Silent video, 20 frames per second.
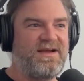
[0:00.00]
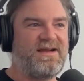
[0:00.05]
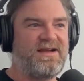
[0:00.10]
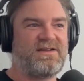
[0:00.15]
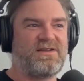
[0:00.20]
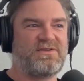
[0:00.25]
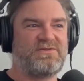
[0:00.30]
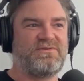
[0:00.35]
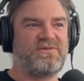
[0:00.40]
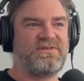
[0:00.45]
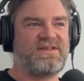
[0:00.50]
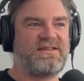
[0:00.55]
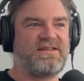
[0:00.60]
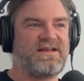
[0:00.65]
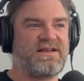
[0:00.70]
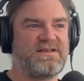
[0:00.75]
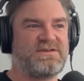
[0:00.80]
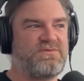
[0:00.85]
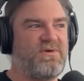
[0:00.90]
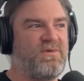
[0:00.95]
and I don't think
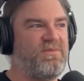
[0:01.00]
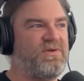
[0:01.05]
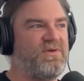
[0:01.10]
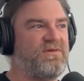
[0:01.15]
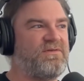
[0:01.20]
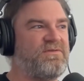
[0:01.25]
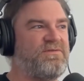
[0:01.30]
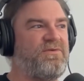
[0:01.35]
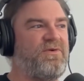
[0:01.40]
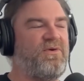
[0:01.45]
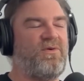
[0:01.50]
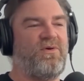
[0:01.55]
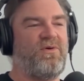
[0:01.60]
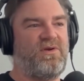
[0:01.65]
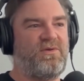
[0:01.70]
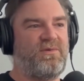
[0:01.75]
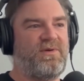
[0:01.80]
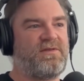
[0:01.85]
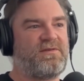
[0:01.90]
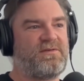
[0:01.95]
that's what we're looking for all
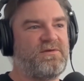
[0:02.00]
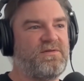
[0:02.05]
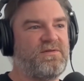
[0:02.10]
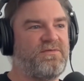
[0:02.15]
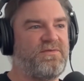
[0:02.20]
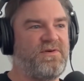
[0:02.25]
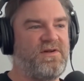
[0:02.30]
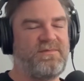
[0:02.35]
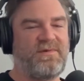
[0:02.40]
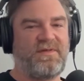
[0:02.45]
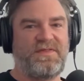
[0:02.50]
the way through the film.